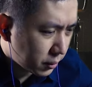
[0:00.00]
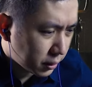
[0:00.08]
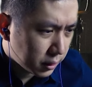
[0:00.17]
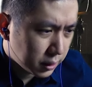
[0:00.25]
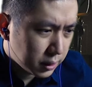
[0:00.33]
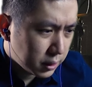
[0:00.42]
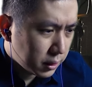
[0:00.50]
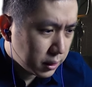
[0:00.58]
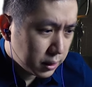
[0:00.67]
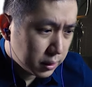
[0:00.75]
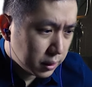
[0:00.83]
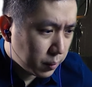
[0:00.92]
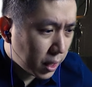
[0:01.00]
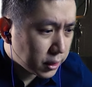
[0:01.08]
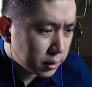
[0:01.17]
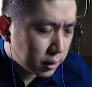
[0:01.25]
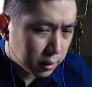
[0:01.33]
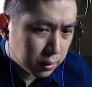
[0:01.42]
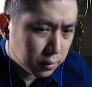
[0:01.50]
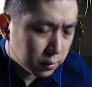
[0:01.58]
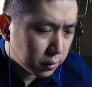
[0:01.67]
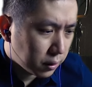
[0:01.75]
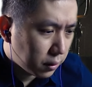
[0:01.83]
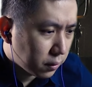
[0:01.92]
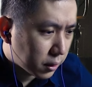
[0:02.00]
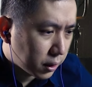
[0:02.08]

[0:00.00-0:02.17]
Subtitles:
But imagine like a whole